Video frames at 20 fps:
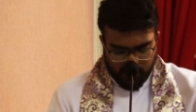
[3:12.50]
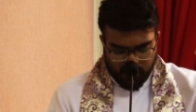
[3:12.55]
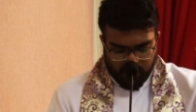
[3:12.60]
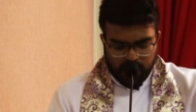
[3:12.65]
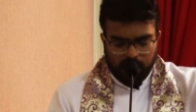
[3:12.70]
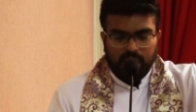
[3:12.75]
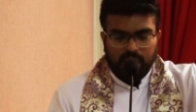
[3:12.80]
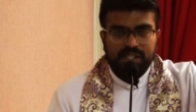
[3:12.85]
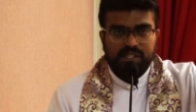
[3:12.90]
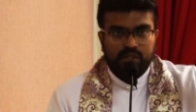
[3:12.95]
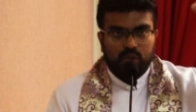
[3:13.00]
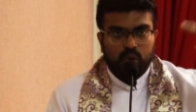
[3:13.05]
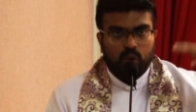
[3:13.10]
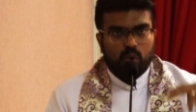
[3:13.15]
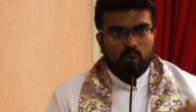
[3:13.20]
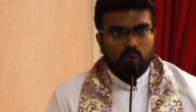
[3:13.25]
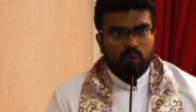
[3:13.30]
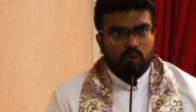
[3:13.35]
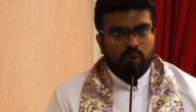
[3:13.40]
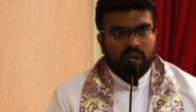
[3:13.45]
we must
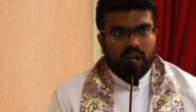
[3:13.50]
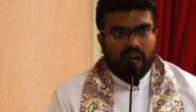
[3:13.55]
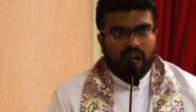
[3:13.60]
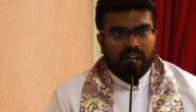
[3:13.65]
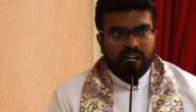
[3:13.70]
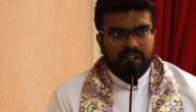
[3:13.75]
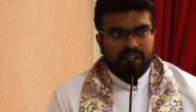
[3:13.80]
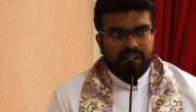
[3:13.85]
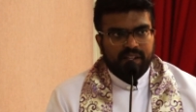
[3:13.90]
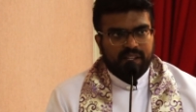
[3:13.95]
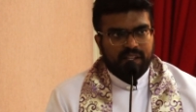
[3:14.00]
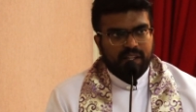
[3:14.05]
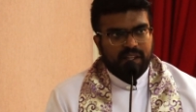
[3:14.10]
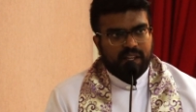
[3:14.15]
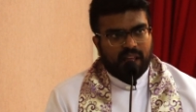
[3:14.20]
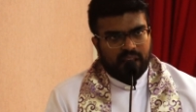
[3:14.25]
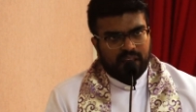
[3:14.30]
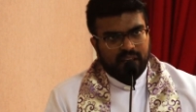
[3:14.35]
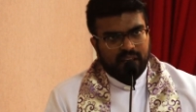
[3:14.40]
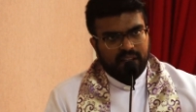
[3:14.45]
go. And they,
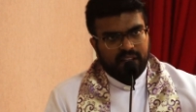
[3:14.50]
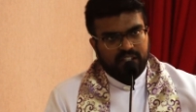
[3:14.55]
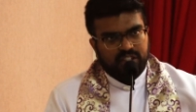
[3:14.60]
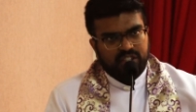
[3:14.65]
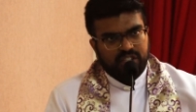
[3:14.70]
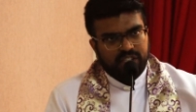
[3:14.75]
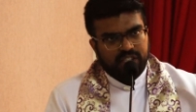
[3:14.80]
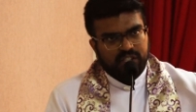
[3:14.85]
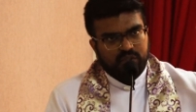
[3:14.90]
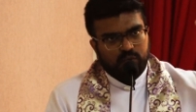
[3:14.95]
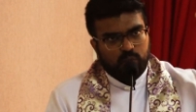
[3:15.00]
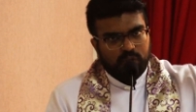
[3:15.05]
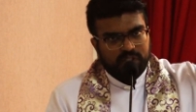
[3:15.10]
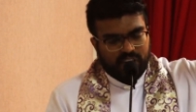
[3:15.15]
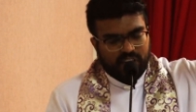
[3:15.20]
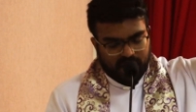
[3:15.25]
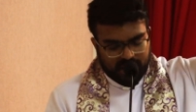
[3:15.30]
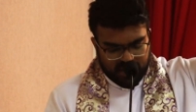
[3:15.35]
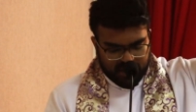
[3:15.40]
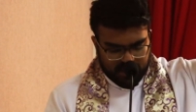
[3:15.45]
they hear that Jesus
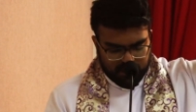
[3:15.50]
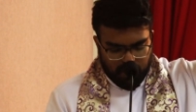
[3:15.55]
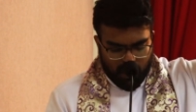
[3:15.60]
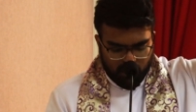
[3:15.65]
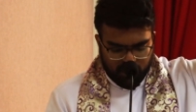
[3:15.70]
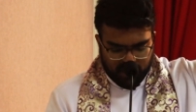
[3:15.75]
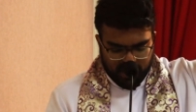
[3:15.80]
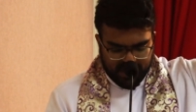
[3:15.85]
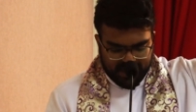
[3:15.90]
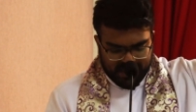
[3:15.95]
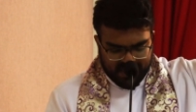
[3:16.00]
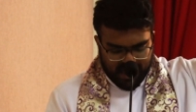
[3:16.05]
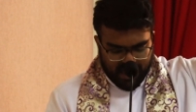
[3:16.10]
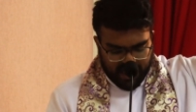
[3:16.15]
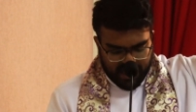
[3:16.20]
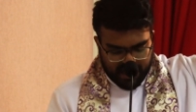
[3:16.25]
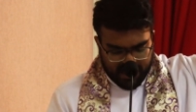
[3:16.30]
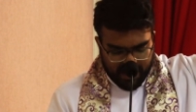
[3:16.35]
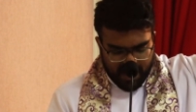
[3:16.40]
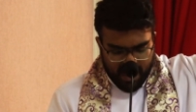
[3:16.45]
was at this
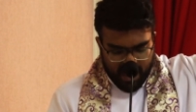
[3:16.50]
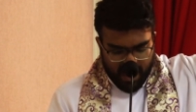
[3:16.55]
mountainside